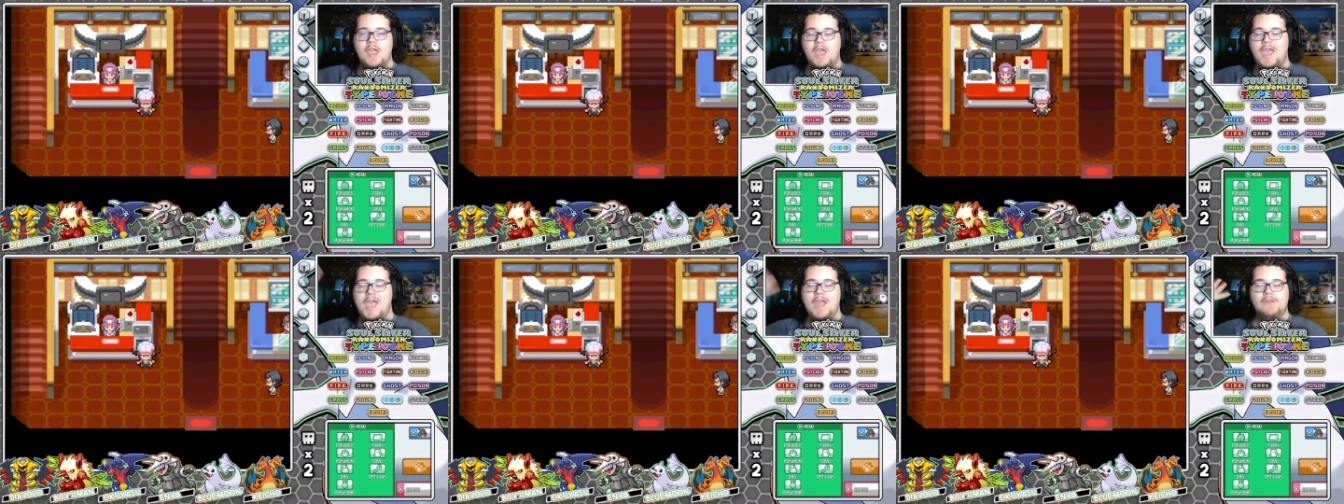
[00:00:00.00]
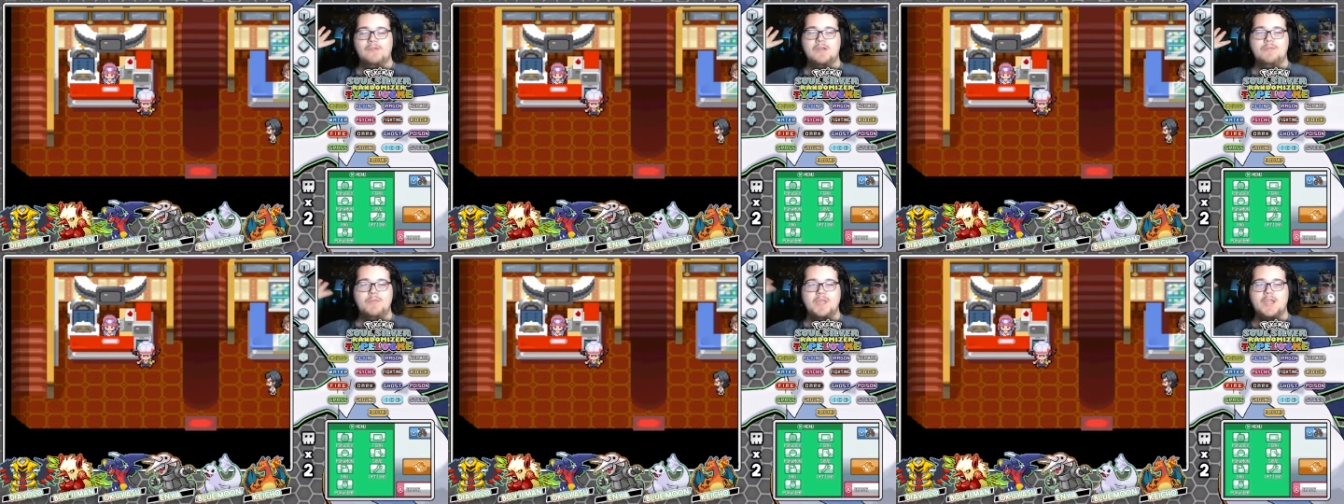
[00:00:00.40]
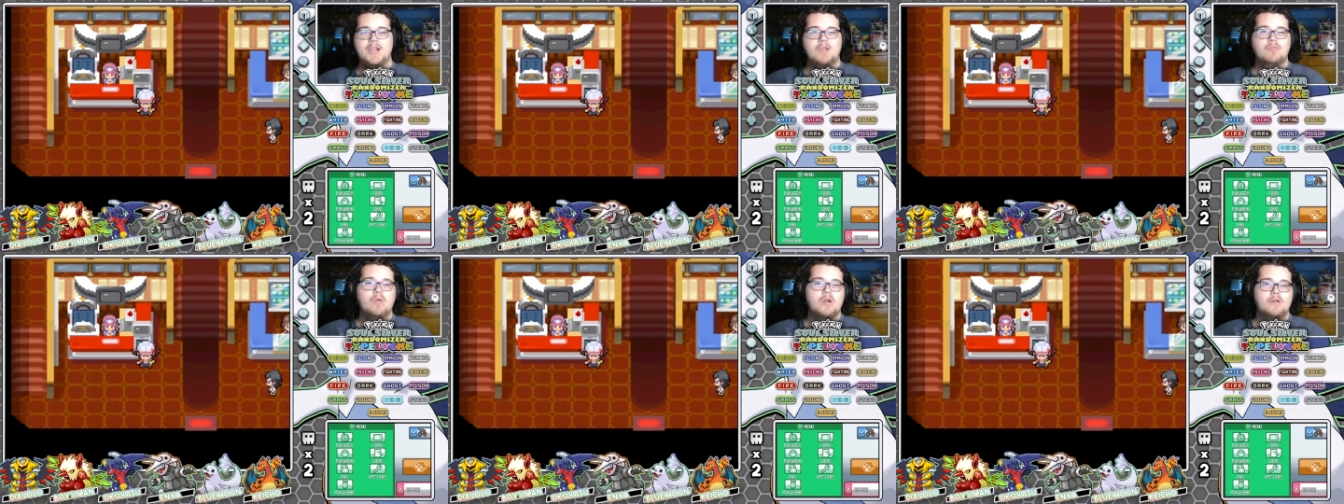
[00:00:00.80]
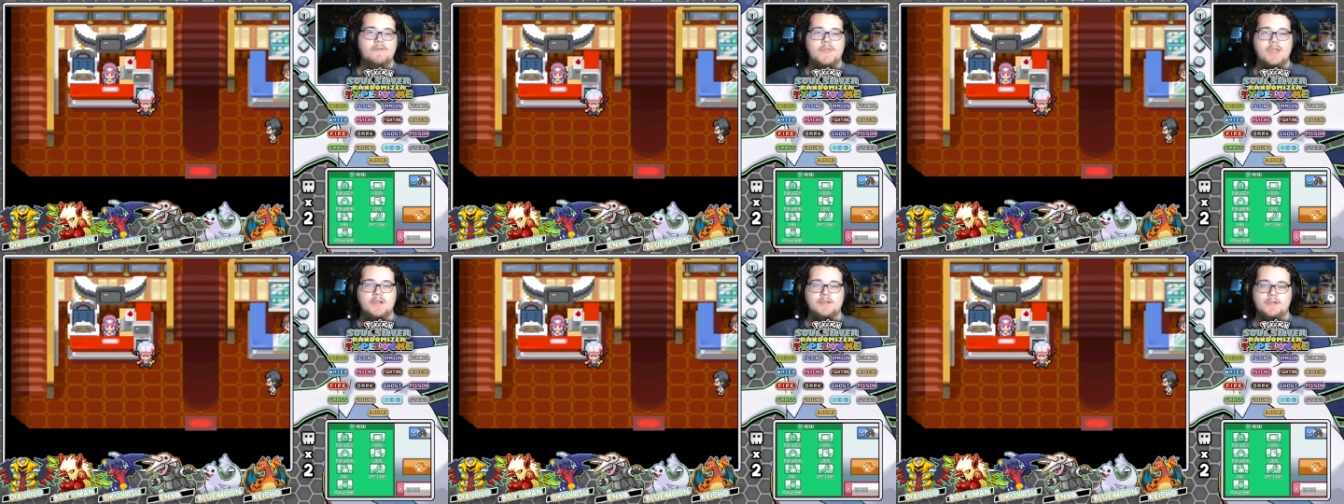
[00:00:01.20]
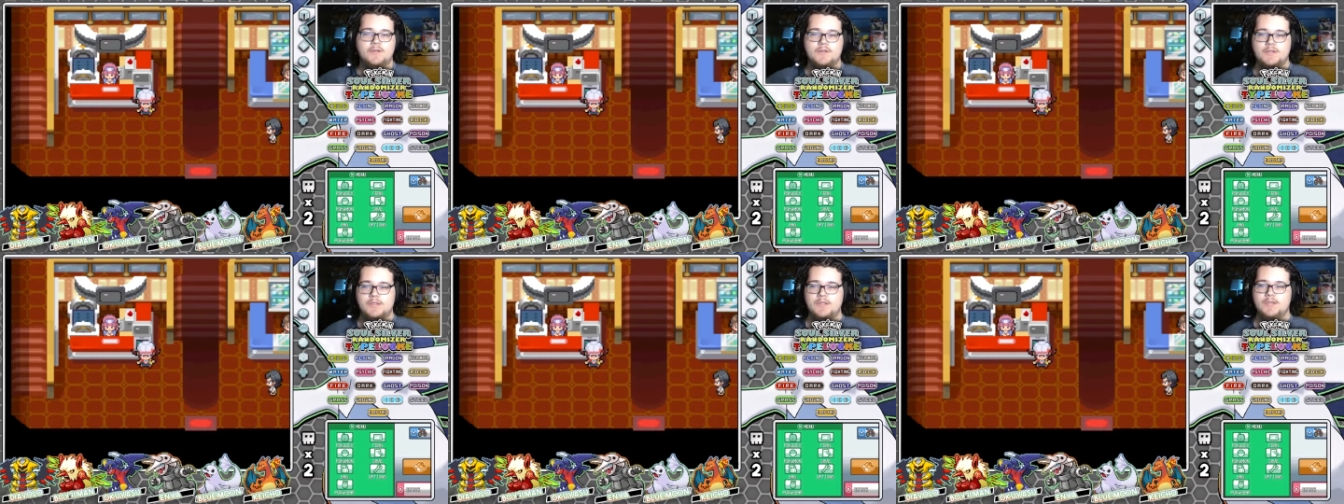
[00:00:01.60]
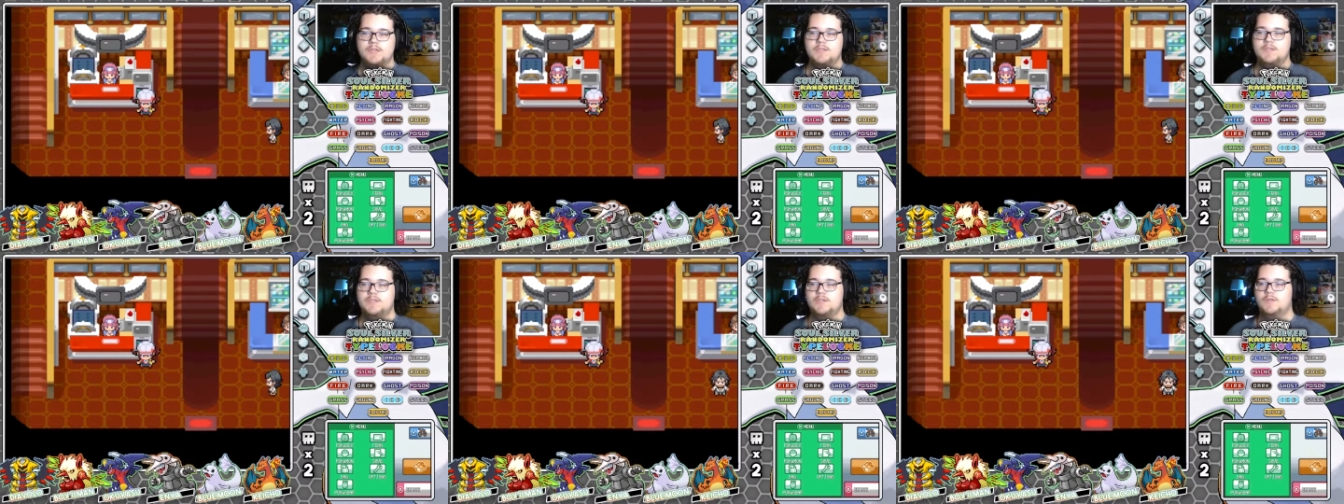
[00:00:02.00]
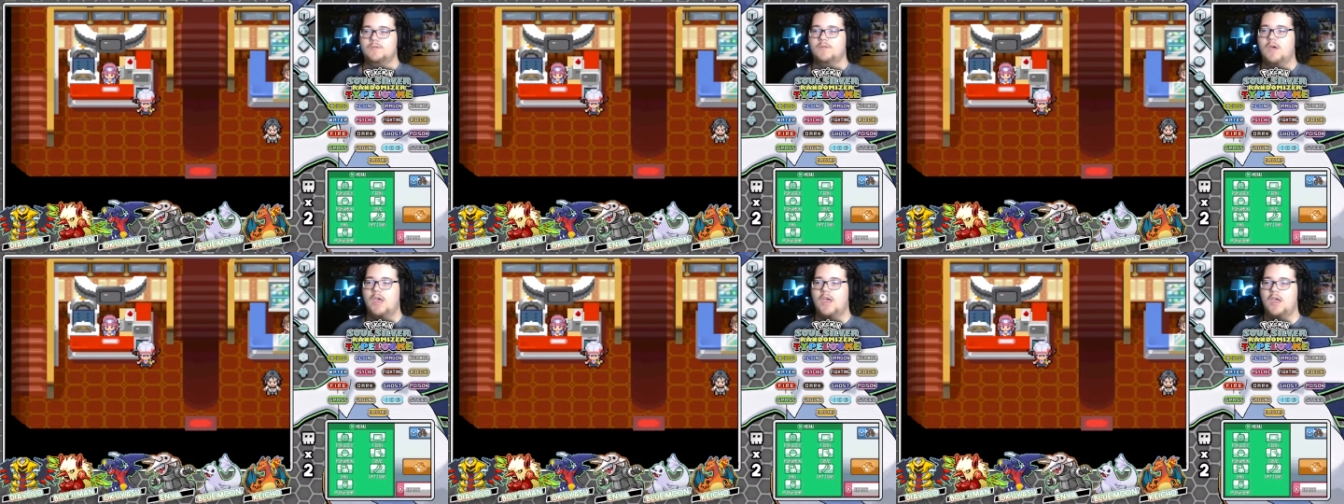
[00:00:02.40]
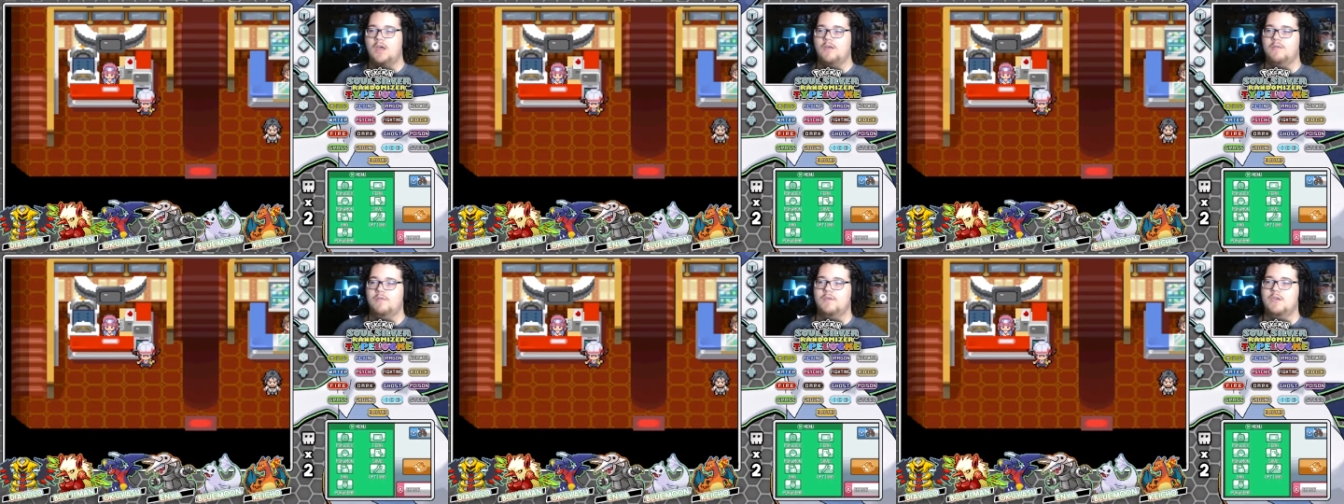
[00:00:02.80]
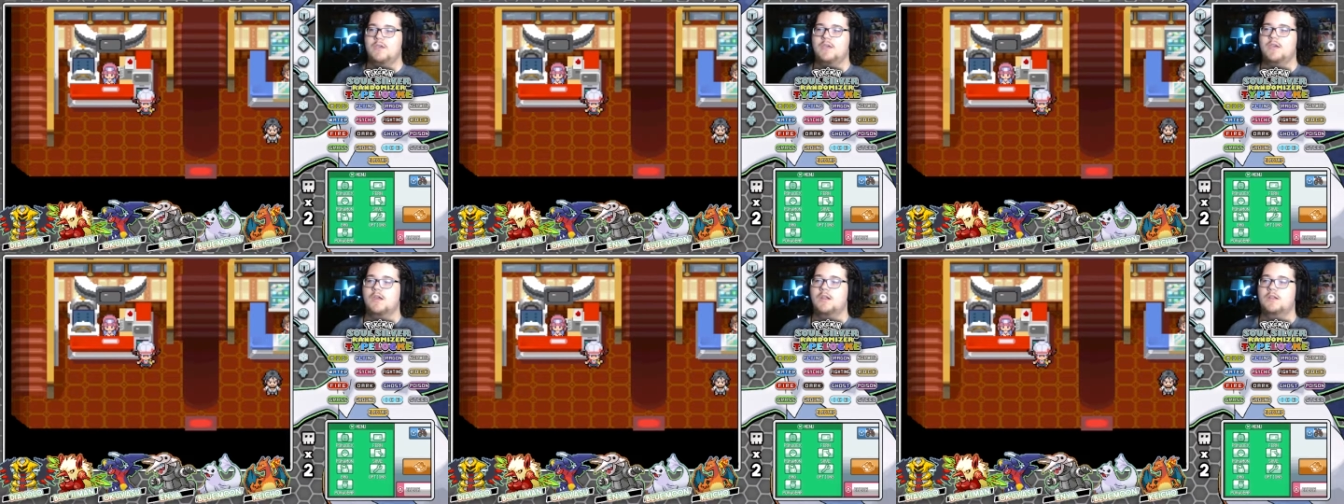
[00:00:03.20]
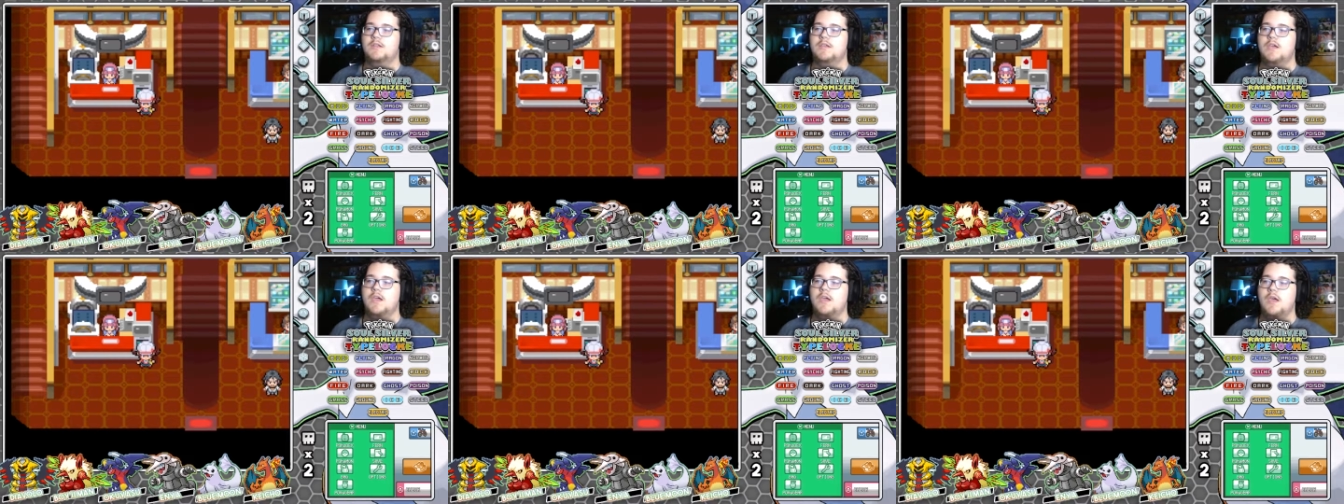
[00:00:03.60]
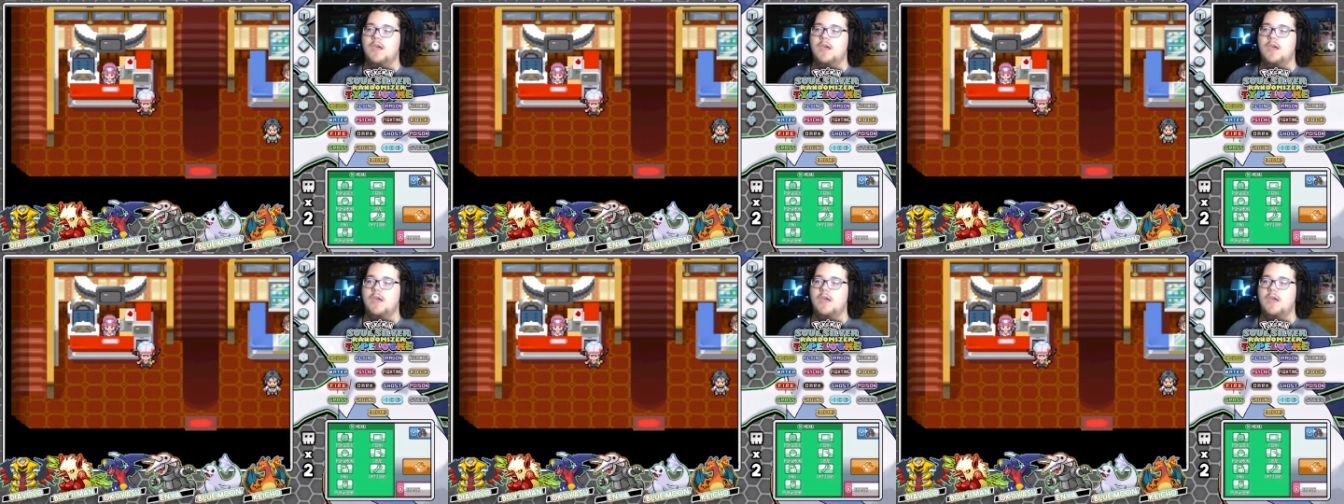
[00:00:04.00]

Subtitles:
every beginning part of Kanto to lead us to the League.